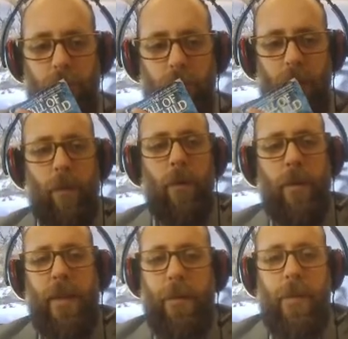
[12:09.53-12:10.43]
I wonder what
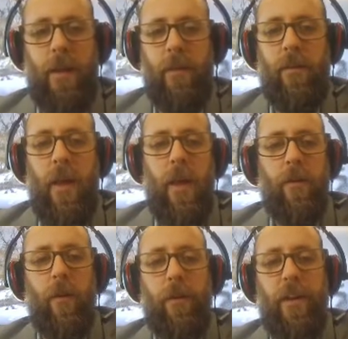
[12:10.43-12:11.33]
that means.
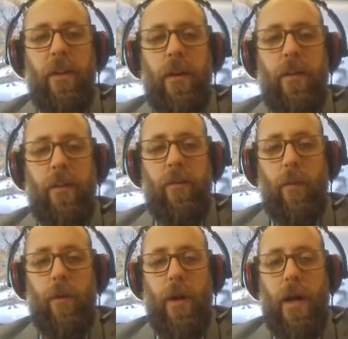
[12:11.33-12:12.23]
So if I look at this
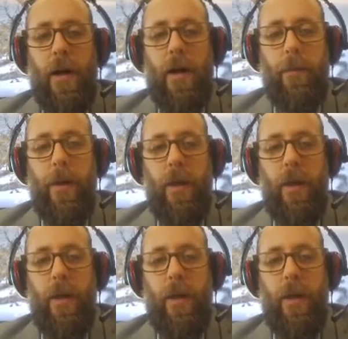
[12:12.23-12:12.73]
word ob,